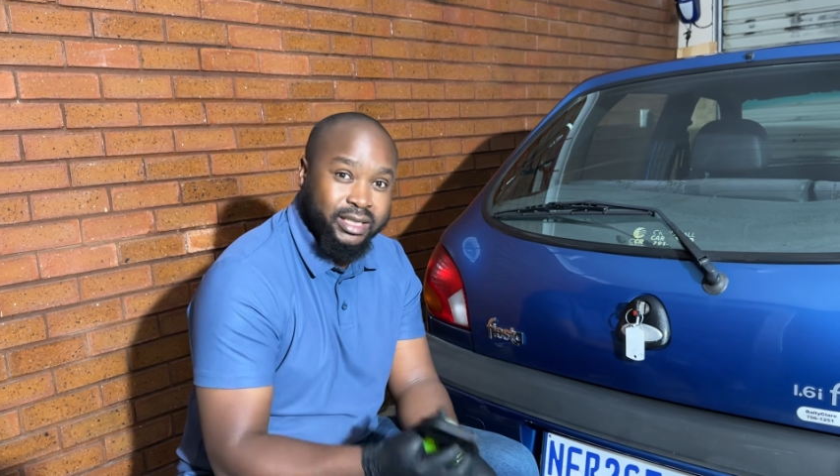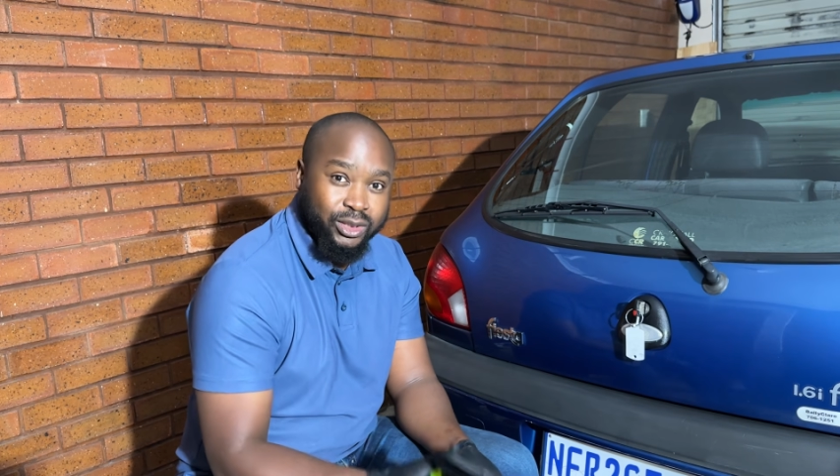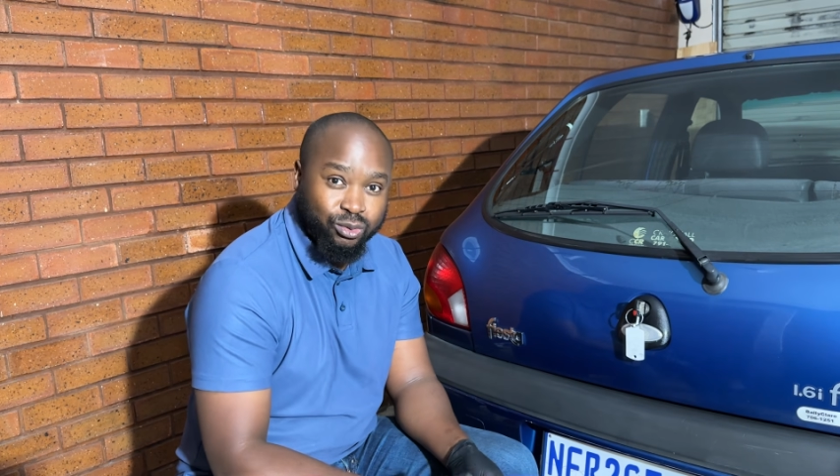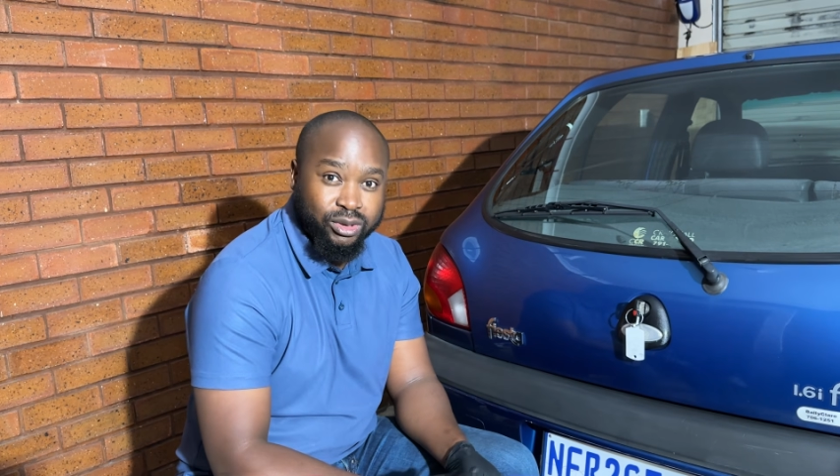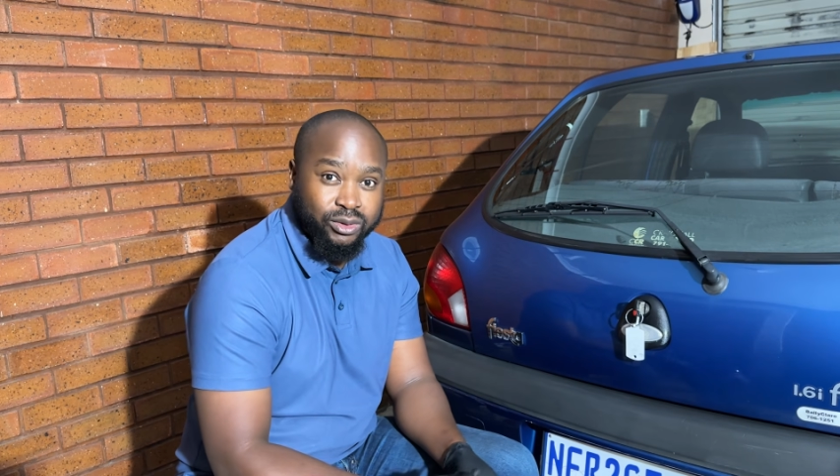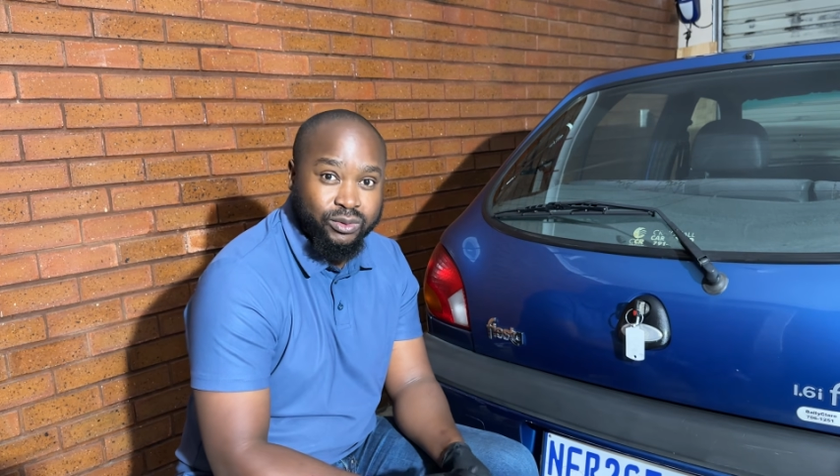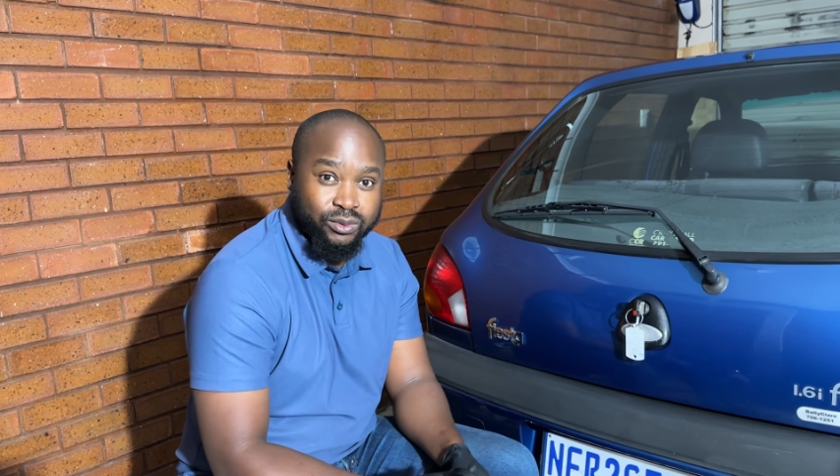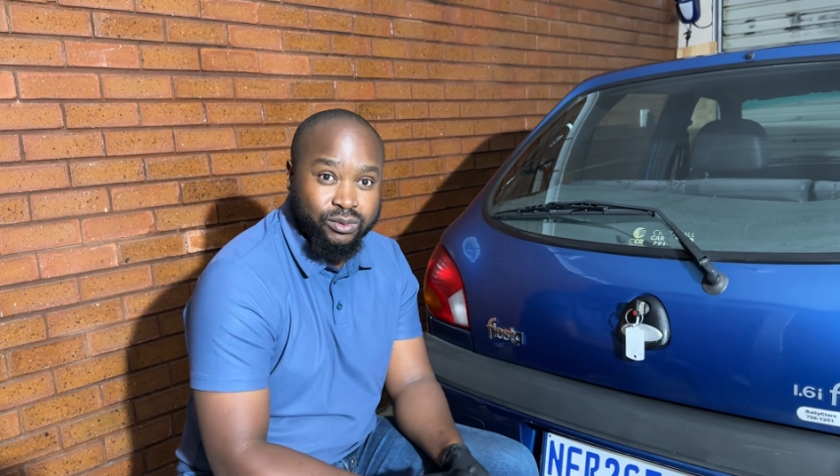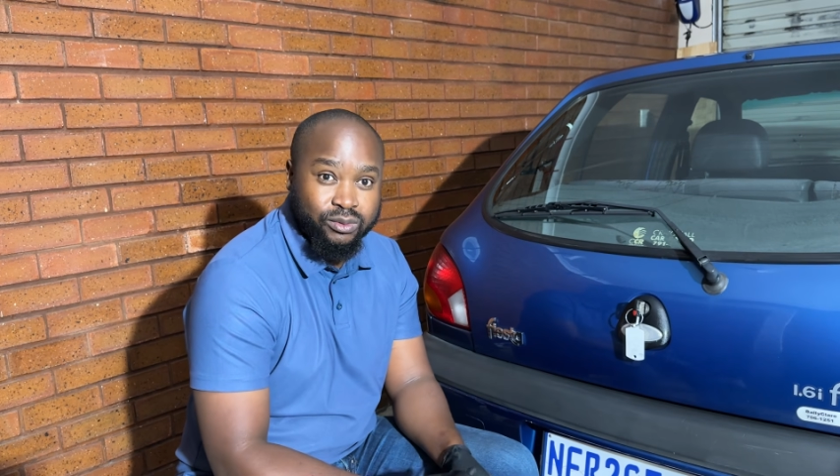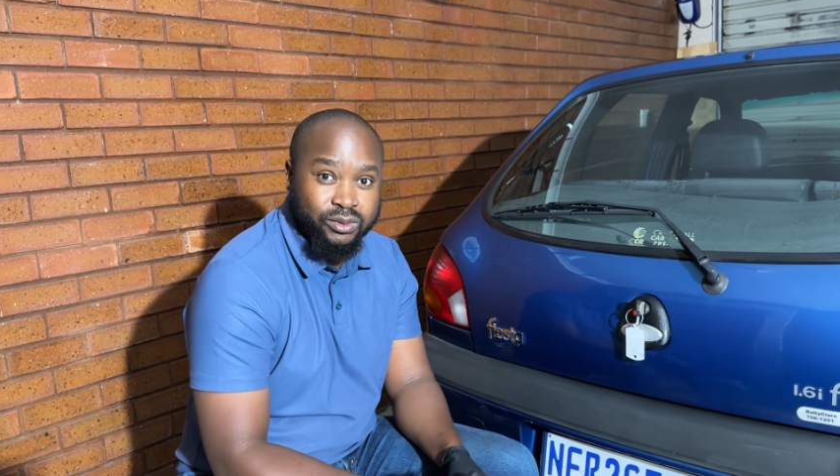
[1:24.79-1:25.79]
It will
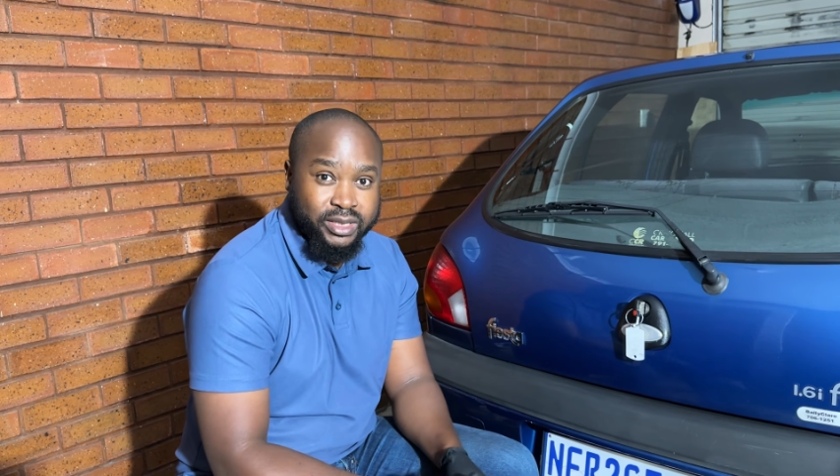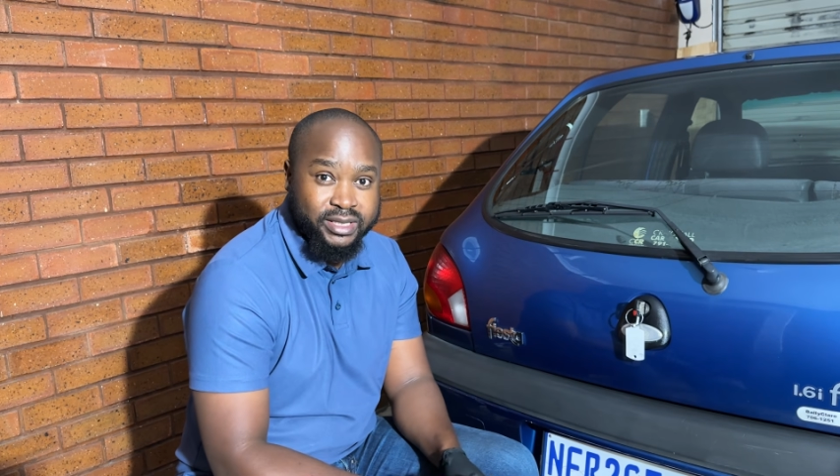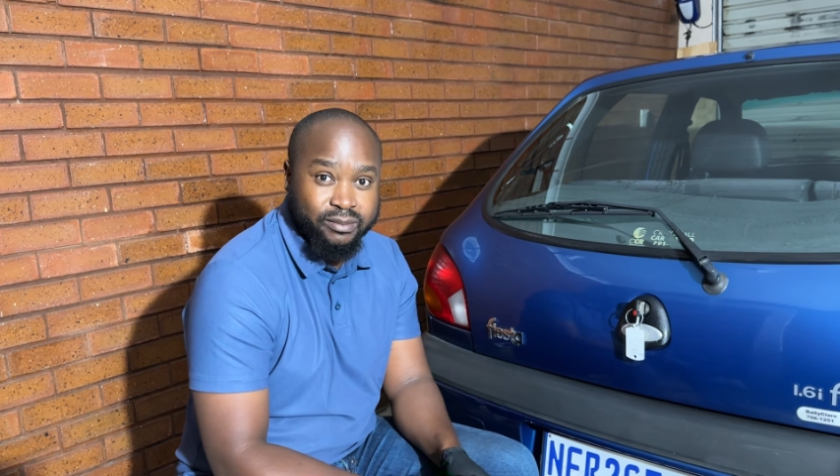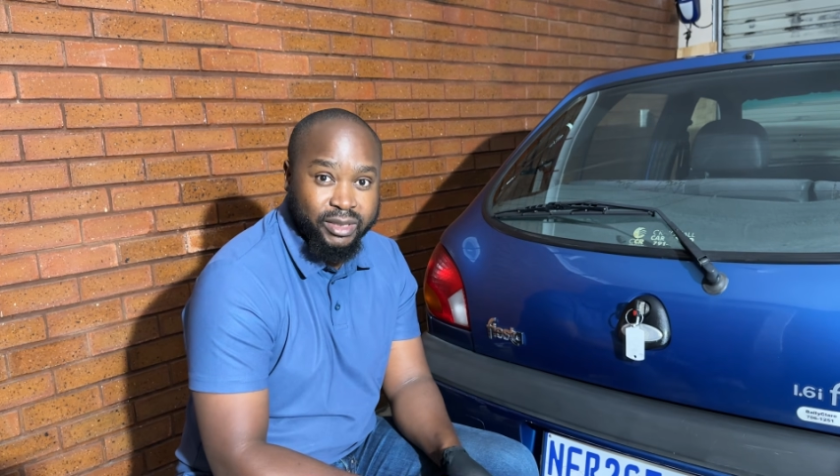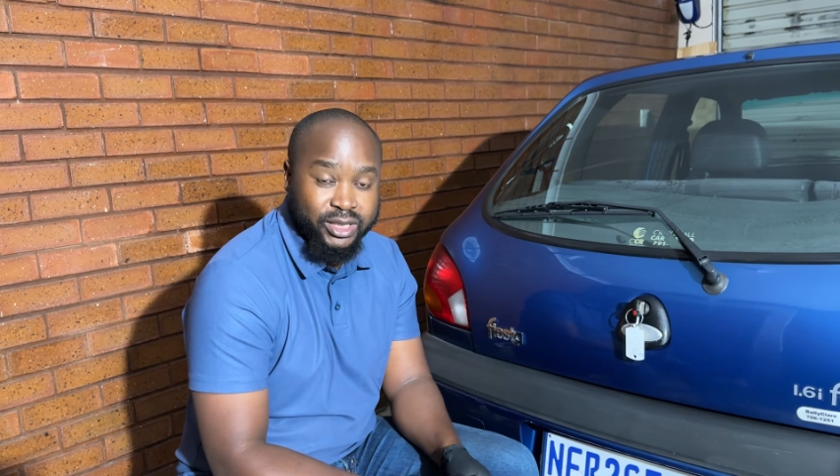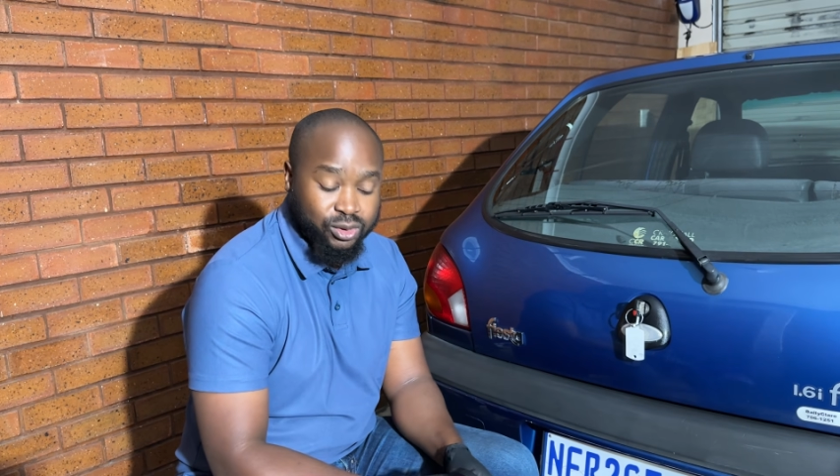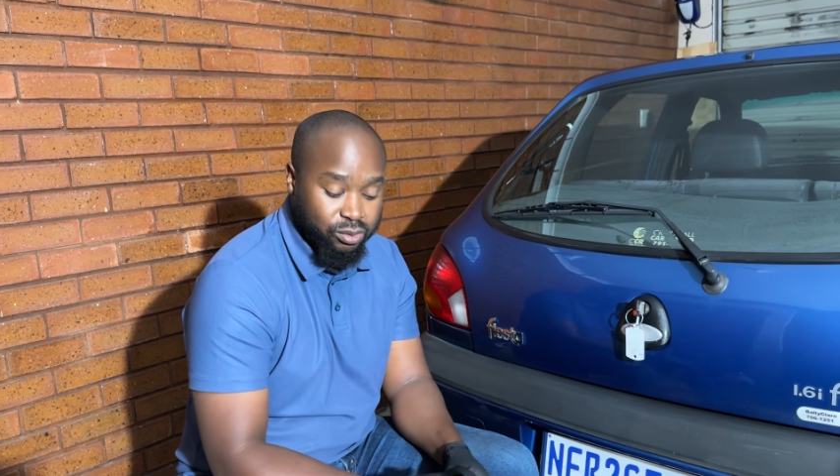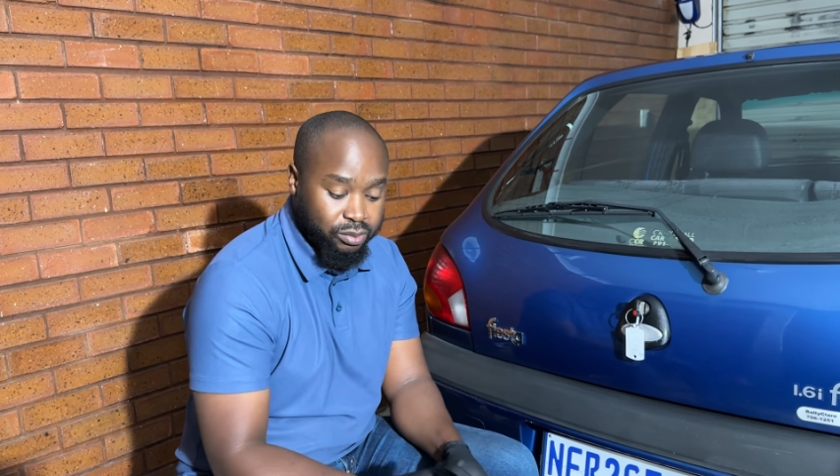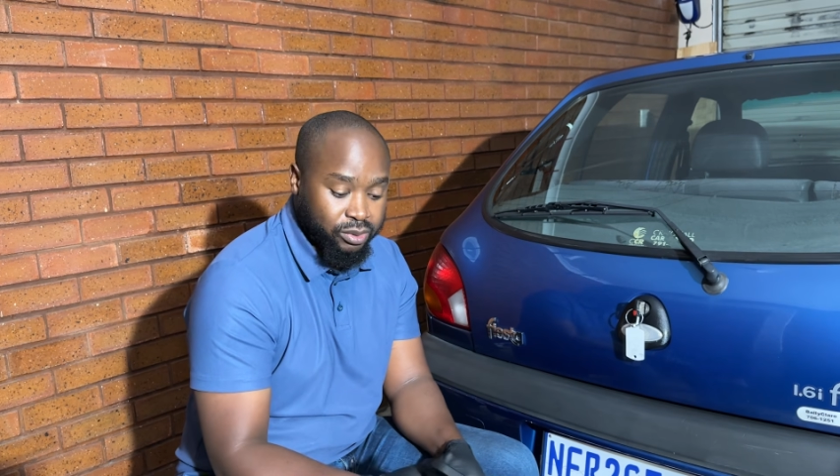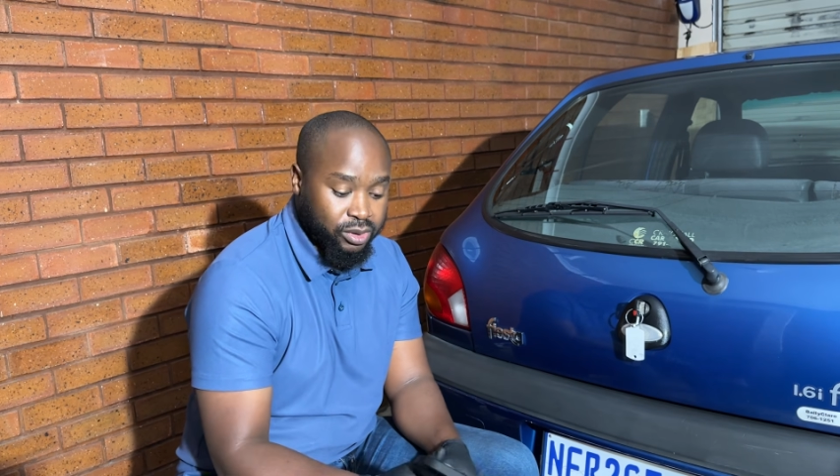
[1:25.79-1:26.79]
do a similar
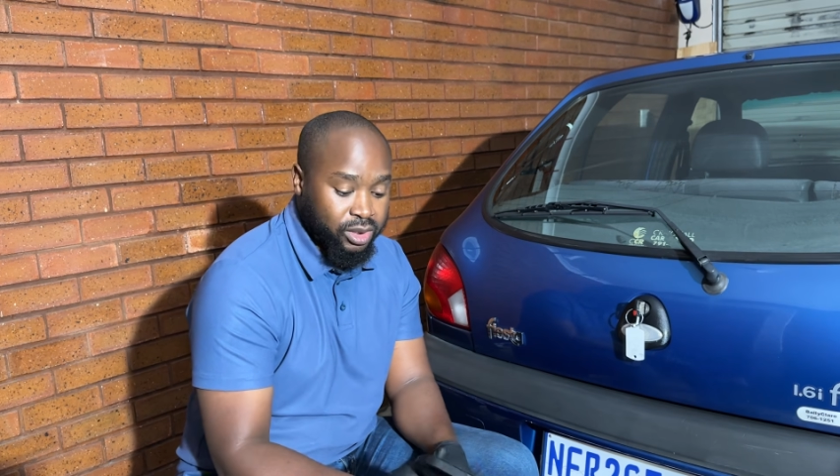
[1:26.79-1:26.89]
job.